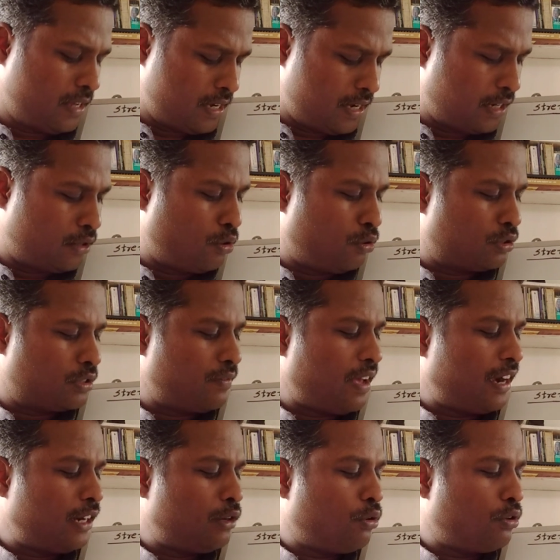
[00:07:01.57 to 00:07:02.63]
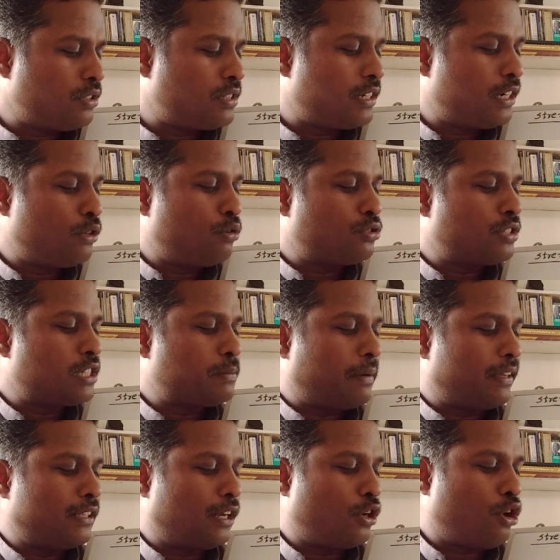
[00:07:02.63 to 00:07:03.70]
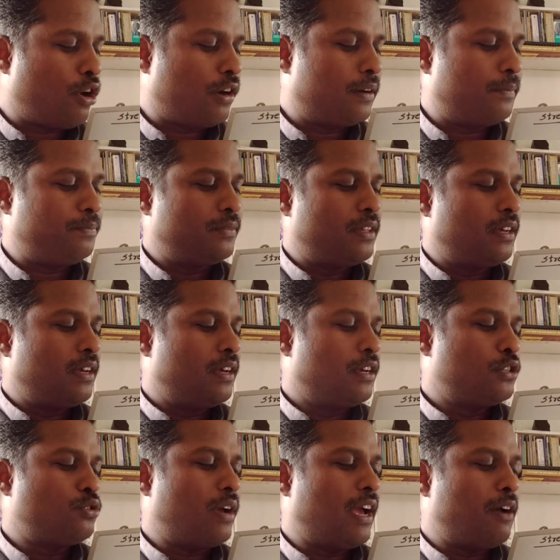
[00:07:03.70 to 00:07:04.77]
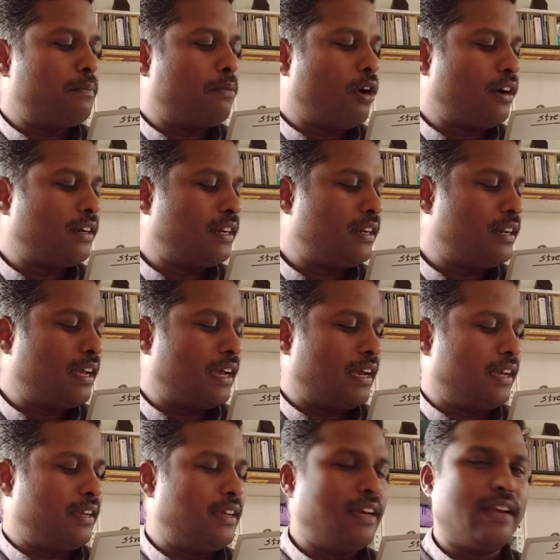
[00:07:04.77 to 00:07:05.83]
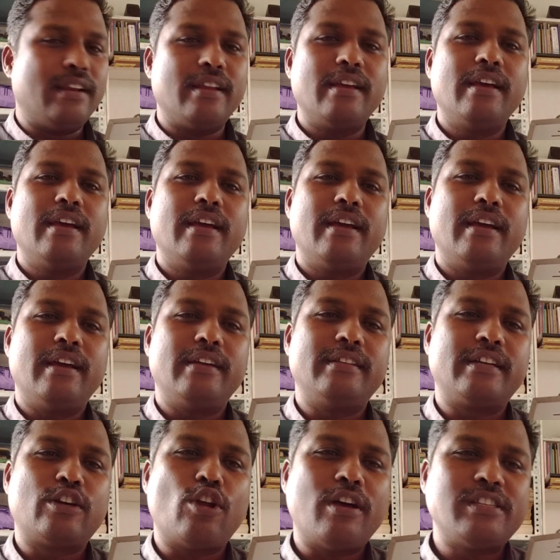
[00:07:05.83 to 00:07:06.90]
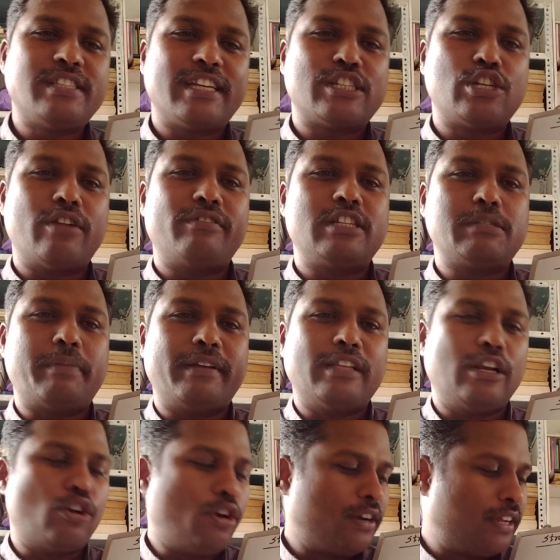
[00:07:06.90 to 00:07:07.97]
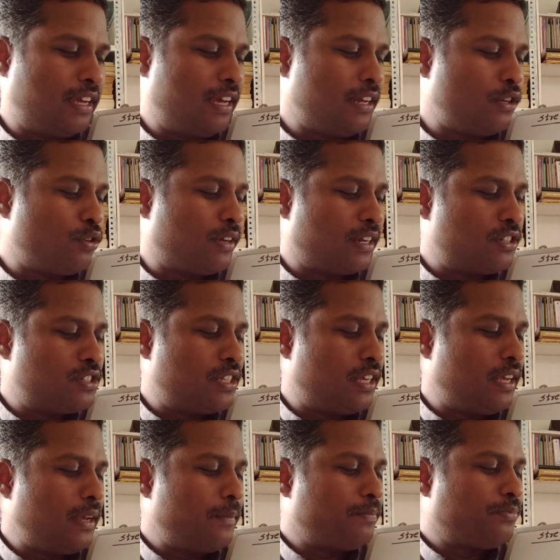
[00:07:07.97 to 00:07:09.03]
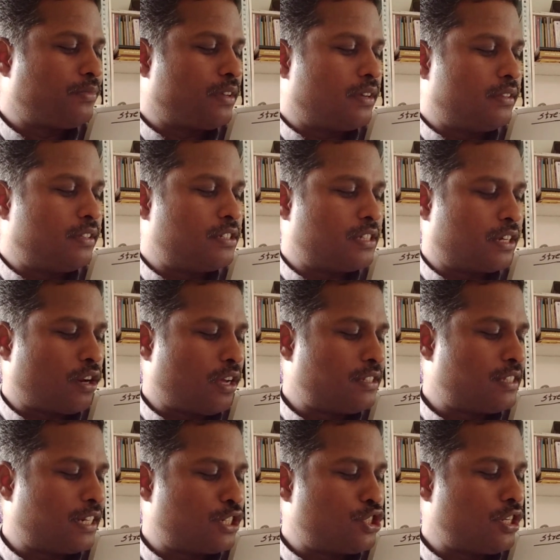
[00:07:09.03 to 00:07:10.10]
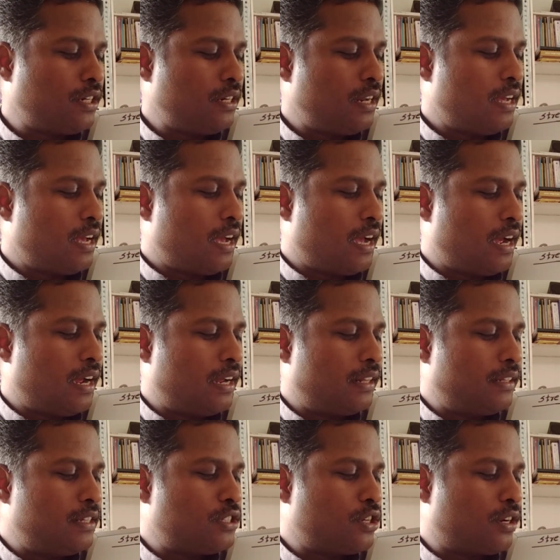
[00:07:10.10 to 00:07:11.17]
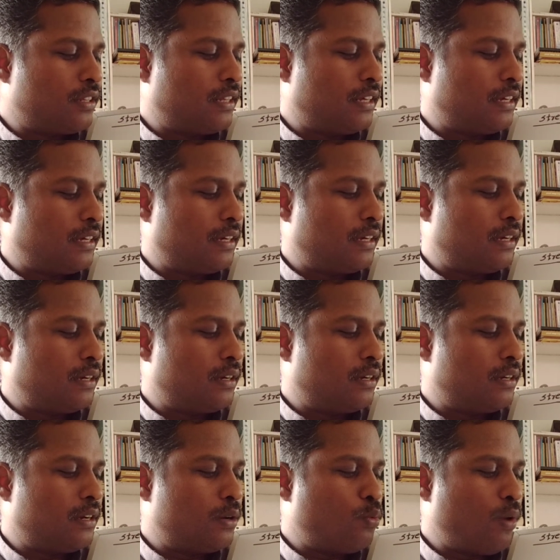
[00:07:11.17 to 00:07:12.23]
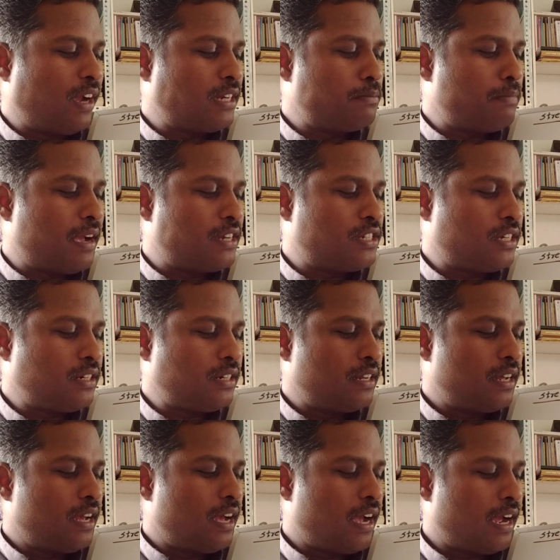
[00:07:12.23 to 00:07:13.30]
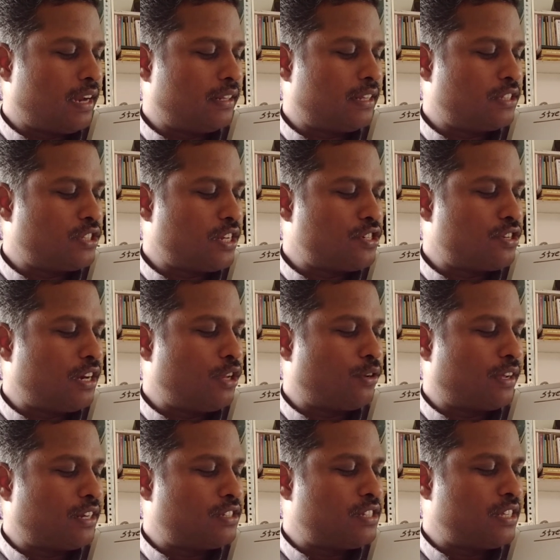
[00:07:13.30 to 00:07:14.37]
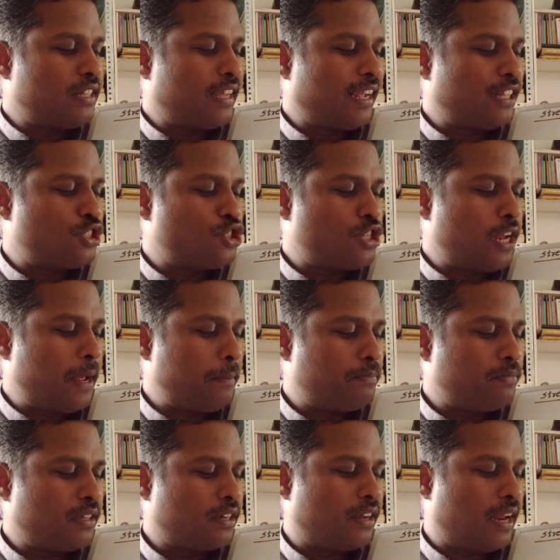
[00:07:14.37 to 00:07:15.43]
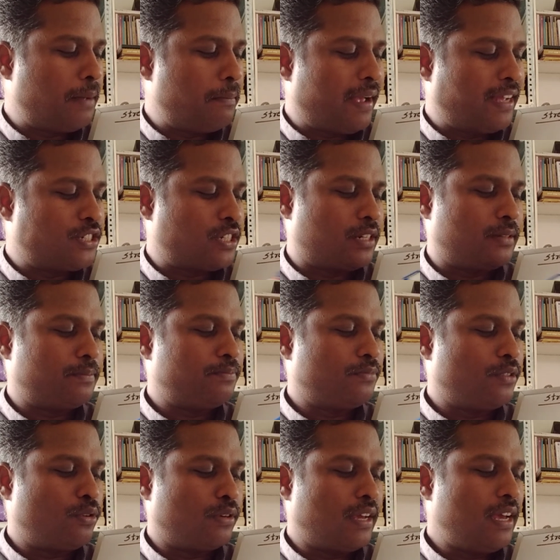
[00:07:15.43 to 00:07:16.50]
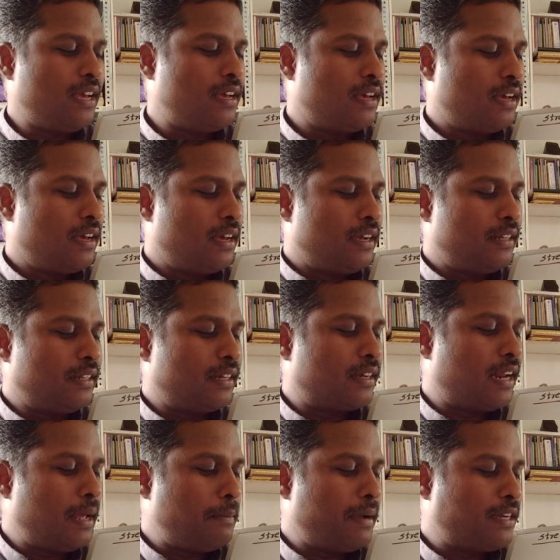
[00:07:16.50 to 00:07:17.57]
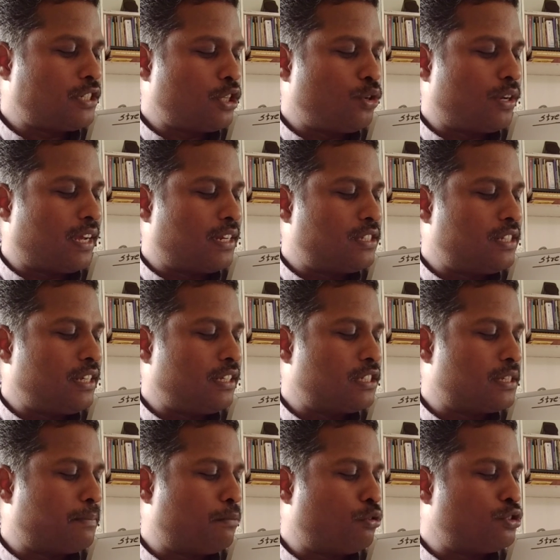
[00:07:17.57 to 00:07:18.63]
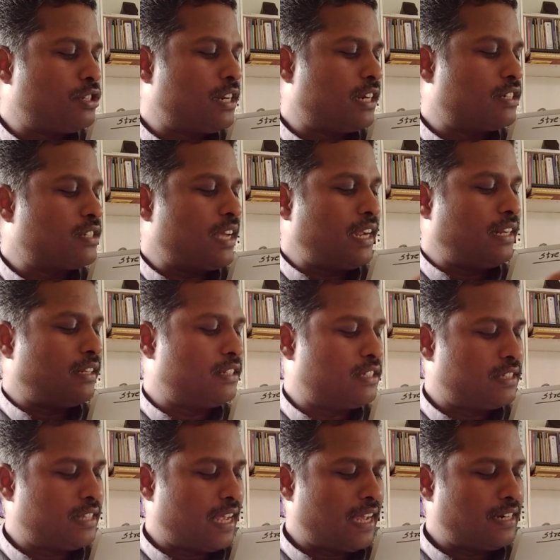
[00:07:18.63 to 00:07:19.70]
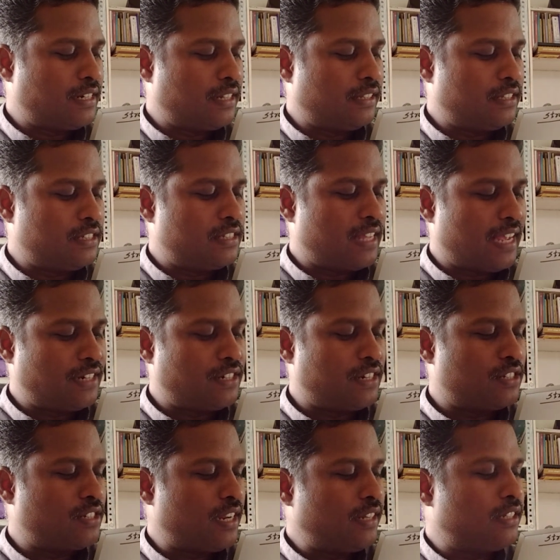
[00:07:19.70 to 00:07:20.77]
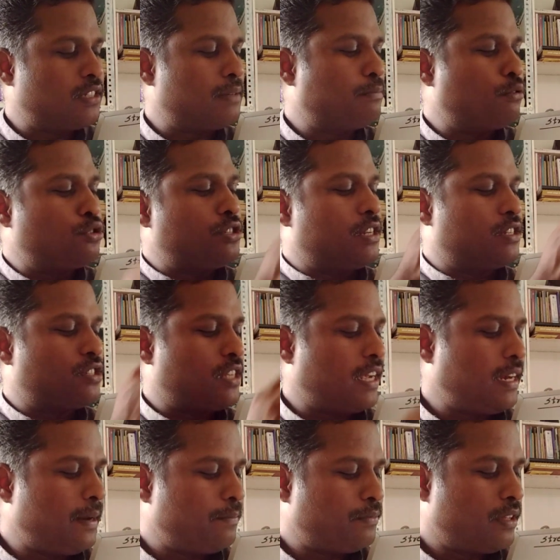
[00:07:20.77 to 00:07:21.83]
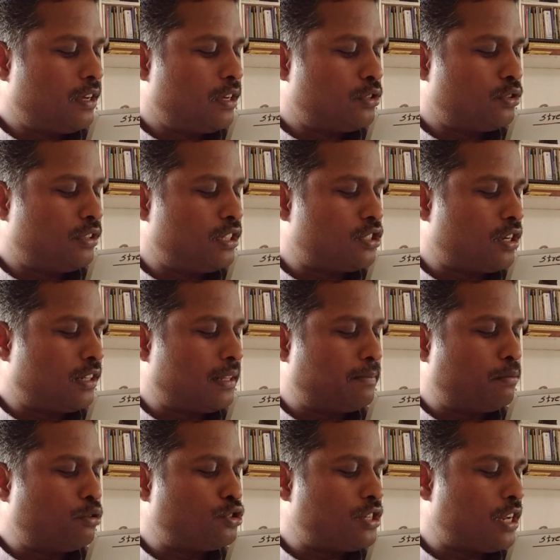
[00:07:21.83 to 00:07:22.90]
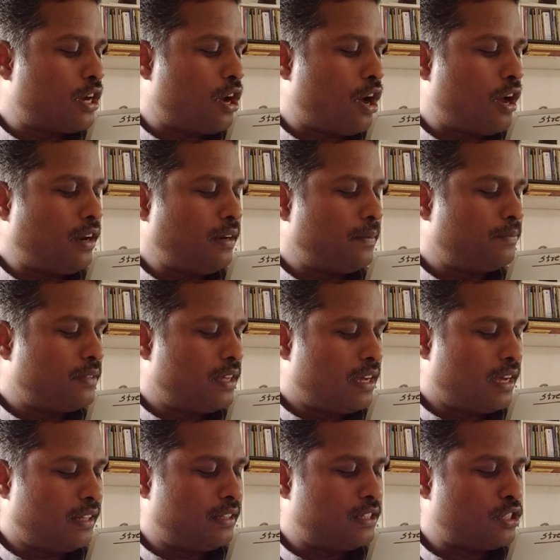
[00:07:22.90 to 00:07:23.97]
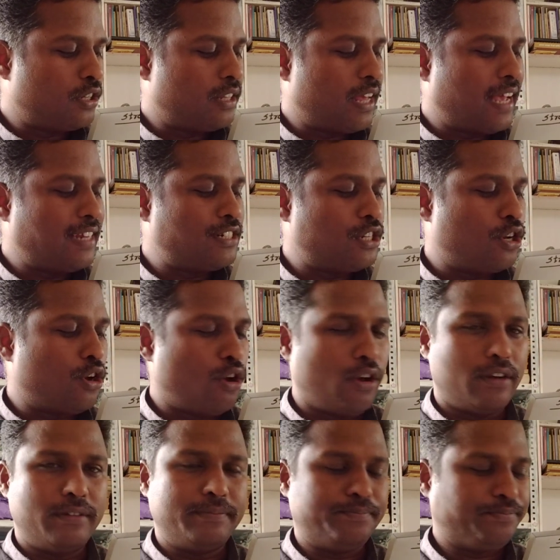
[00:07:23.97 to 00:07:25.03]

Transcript: It goes, where it goes? It goes to the spinal cord. So I have brought in here the cross section of the spinal cord. Here you can see this is the cross section, and these are the white matter, and the central you can see the H-shaped gray matter. Okay, in the gray matter you can see this is a posterior side, this is the anterior side, this is a posterior side. So these are the posterior horn and these are the anterior horn.